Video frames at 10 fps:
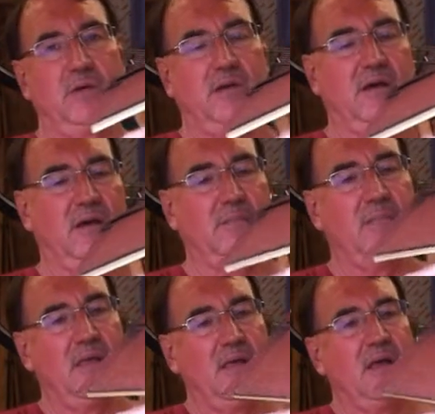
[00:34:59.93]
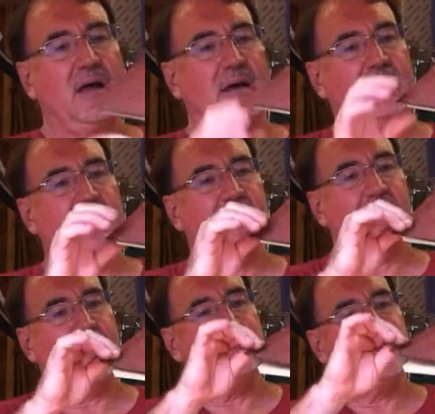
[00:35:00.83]
but
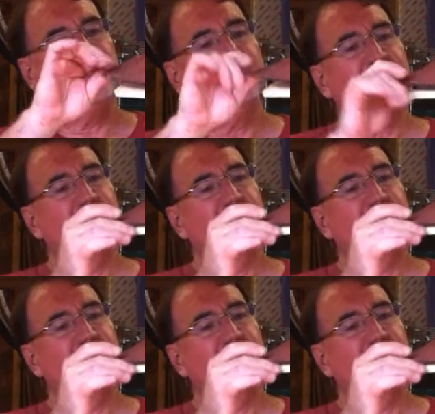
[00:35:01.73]
I may use